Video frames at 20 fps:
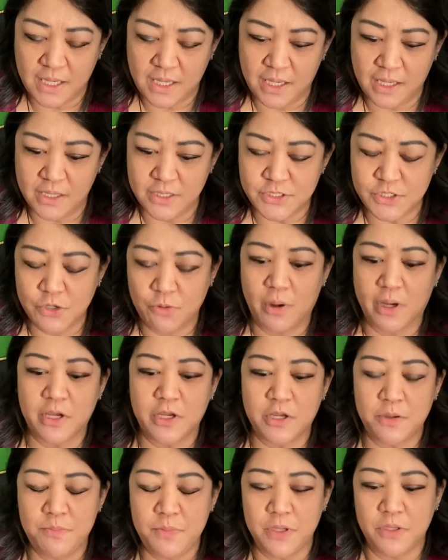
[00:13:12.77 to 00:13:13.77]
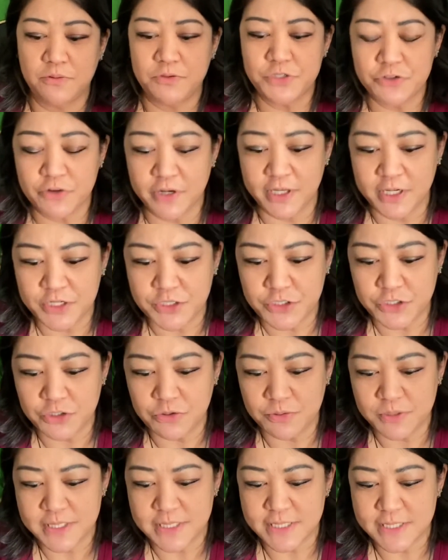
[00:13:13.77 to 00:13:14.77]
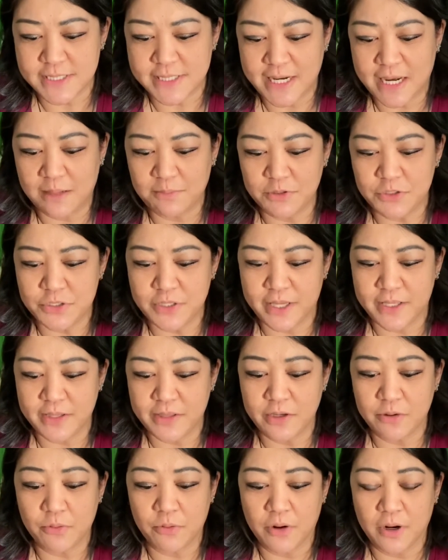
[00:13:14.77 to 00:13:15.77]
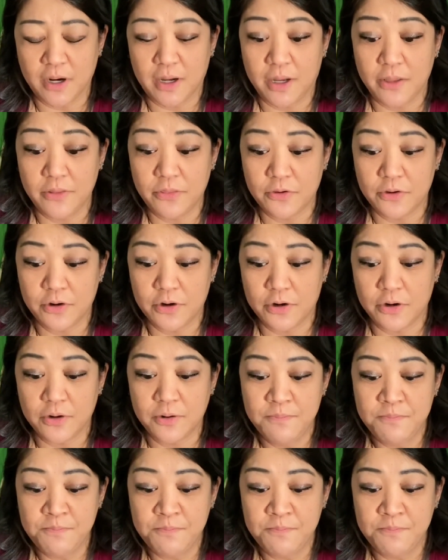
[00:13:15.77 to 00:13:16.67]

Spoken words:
So what Camille was trying to do was establish that there were other